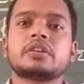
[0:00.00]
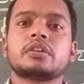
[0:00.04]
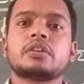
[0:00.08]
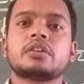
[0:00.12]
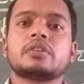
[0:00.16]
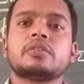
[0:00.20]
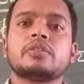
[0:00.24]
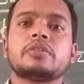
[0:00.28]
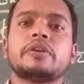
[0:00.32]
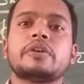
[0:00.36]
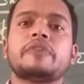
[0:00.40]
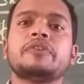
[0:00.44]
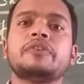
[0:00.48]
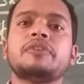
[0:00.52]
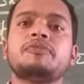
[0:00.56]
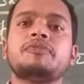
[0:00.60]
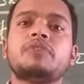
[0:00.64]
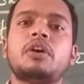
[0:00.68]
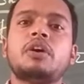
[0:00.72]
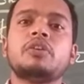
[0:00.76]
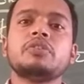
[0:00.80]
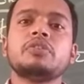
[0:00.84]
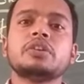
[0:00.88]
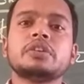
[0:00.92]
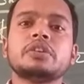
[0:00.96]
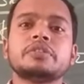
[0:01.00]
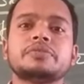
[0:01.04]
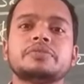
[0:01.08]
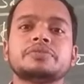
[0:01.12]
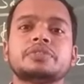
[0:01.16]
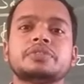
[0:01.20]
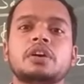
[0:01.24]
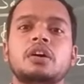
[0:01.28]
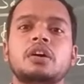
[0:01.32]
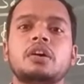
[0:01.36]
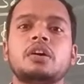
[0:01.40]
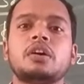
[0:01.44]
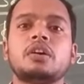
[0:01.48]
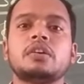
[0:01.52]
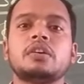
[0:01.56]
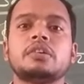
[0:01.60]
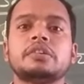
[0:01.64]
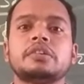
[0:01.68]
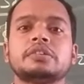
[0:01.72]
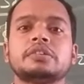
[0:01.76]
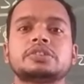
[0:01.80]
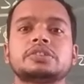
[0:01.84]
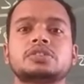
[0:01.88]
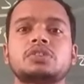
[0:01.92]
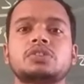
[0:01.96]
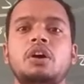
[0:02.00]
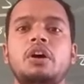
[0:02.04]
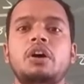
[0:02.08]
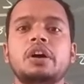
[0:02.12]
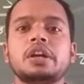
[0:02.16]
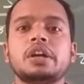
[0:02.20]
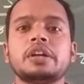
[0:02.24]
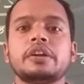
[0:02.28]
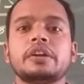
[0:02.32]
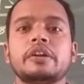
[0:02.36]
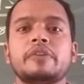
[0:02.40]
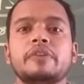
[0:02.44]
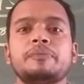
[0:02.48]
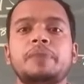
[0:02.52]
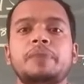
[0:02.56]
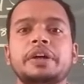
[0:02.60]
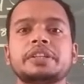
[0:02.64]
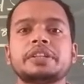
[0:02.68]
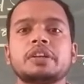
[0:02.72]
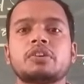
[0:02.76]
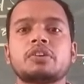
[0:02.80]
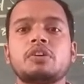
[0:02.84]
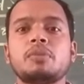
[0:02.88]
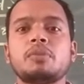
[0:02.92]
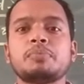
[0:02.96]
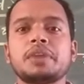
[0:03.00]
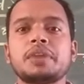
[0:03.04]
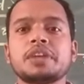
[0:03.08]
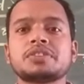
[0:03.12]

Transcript: we found the salt by the combination